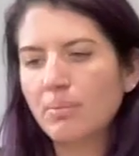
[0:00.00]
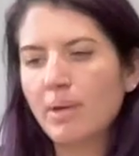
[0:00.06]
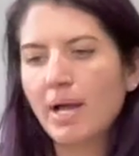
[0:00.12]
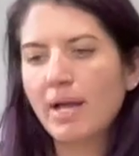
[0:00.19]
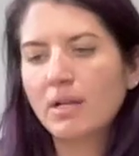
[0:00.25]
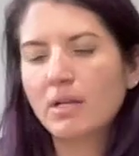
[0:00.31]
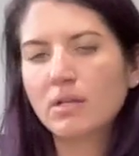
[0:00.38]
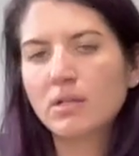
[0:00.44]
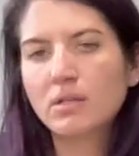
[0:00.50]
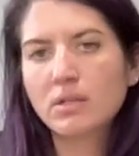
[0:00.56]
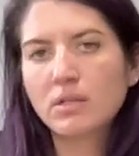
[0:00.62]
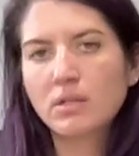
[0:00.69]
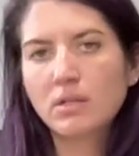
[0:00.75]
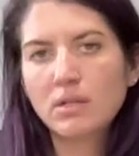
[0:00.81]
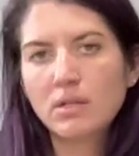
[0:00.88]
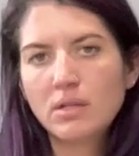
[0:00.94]
back,
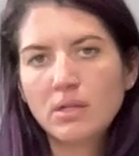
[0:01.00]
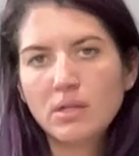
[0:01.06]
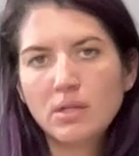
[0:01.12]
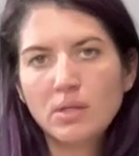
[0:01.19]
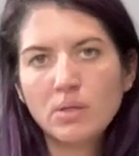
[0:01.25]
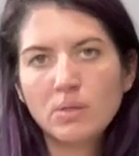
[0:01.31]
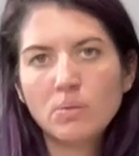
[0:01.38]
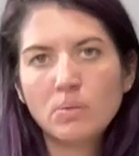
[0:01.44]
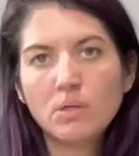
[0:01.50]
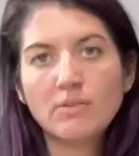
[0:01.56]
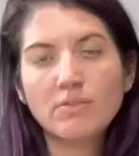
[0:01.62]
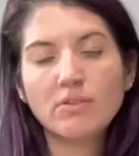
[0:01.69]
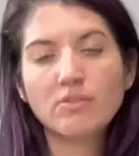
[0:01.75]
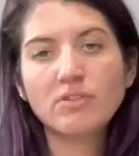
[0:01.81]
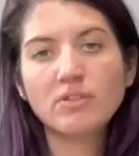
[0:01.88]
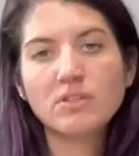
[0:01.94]

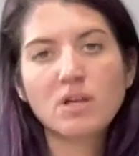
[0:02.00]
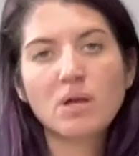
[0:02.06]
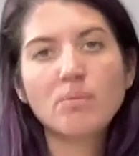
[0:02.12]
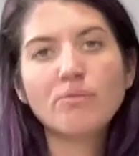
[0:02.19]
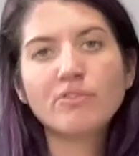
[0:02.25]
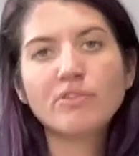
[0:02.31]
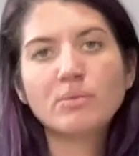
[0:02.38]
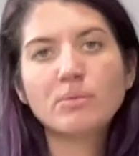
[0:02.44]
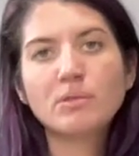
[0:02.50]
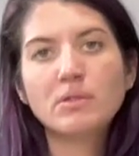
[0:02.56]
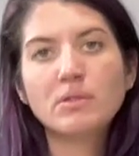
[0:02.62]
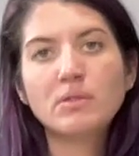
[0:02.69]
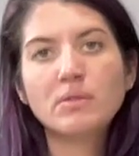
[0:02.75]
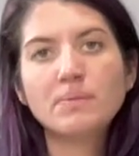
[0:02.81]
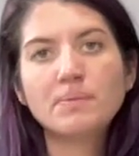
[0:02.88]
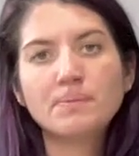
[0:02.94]
whatever feels
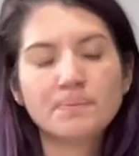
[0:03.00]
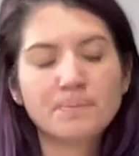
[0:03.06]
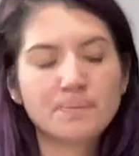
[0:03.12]
comfortable.